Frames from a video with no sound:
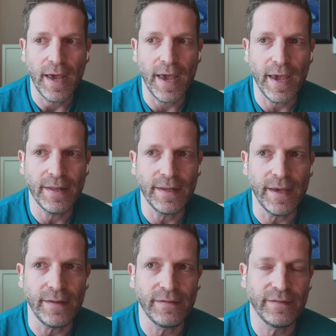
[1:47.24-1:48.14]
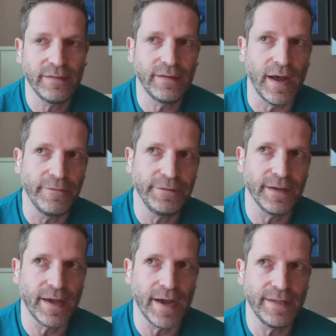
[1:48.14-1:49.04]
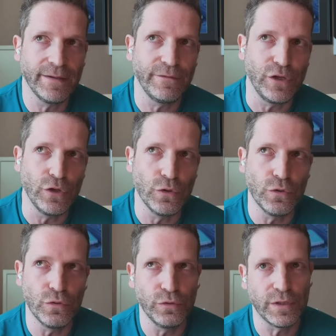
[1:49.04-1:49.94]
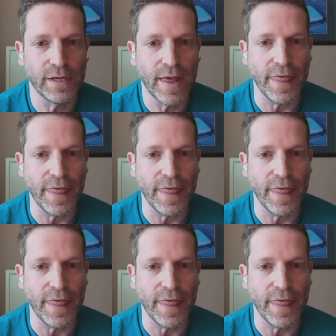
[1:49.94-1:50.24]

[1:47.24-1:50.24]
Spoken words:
And it's tough to kind of use